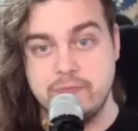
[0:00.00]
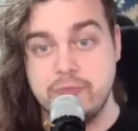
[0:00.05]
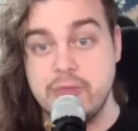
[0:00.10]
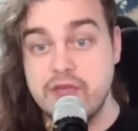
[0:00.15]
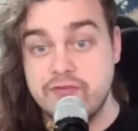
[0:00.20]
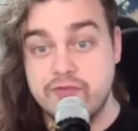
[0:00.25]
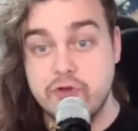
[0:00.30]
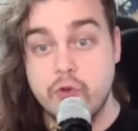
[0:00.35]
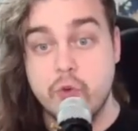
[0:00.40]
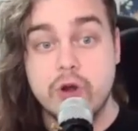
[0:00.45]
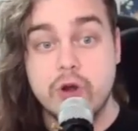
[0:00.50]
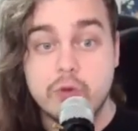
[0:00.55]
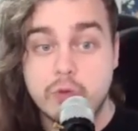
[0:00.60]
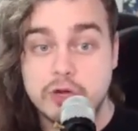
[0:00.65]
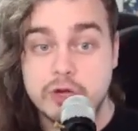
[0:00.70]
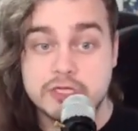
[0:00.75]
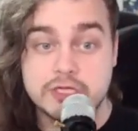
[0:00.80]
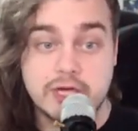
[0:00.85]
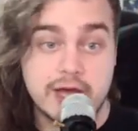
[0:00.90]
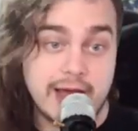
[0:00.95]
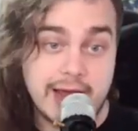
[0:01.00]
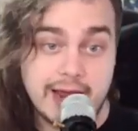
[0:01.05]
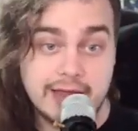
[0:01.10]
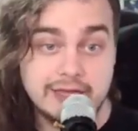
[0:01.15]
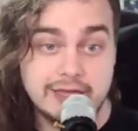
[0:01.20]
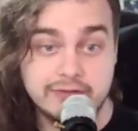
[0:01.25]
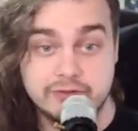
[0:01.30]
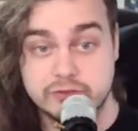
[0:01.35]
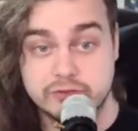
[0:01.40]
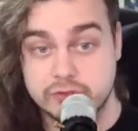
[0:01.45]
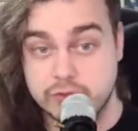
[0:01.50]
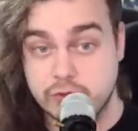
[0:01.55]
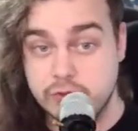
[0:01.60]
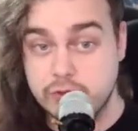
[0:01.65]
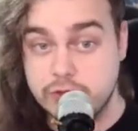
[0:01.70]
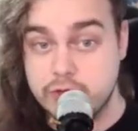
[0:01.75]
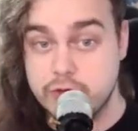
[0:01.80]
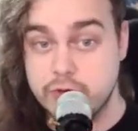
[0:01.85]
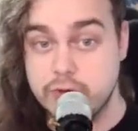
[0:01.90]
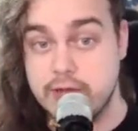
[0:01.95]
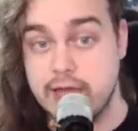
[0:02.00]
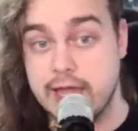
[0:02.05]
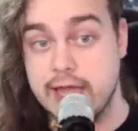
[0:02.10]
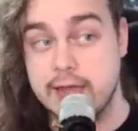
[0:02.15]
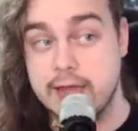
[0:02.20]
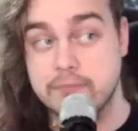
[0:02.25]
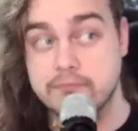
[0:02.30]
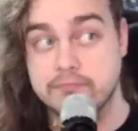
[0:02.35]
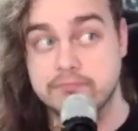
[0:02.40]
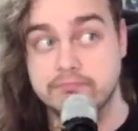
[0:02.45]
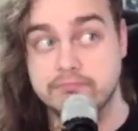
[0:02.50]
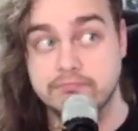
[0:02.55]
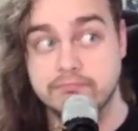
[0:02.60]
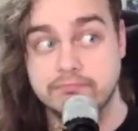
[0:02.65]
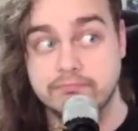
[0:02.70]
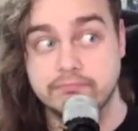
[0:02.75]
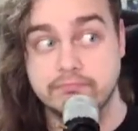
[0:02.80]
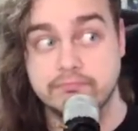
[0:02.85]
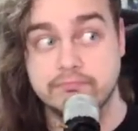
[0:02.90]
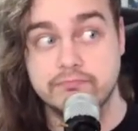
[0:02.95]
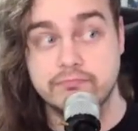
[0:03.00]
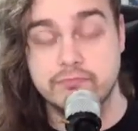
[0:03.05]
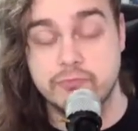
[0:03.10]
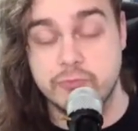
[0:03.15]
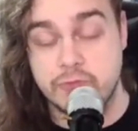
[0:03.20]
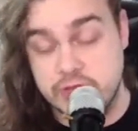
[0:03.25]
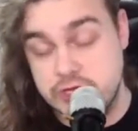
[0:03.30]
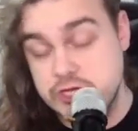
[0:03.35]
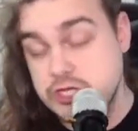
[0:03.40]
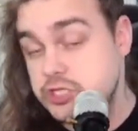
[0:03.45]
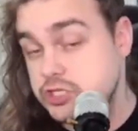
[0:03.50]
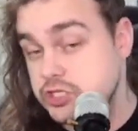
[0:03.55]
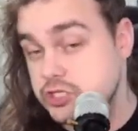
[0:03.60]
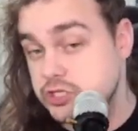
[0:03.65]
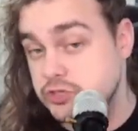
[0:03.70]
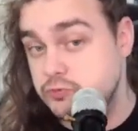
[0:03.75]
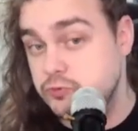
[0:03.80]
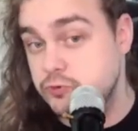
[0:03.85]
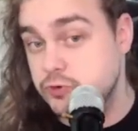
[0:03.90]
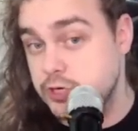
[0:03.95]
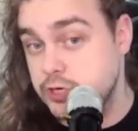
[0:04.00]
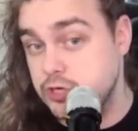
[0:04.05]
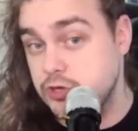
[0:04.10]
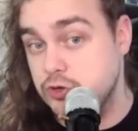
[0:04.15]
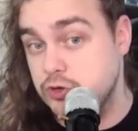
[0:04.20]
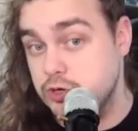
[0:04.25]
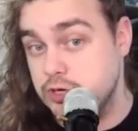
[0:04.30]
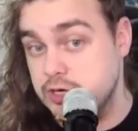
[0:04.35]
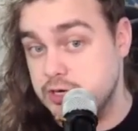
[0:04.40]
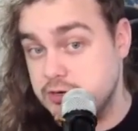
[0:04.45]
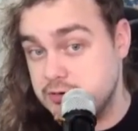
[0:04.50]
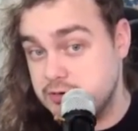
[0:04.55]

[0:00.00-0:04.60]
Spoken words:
If you want to watch a high-level solo queue game, this is a pretty good,